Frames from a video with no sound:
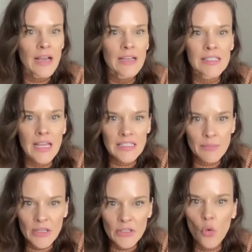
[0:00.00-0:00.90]

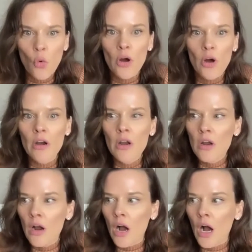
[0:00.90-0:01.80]
assessment or
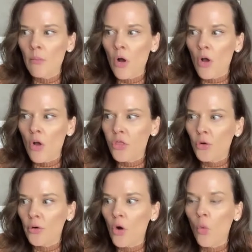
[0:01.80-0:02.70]

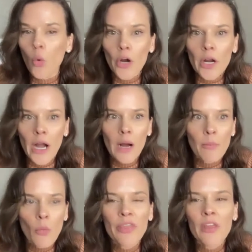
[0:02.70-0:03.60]
thorough workup
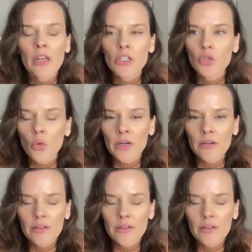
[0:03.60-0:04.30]
within a short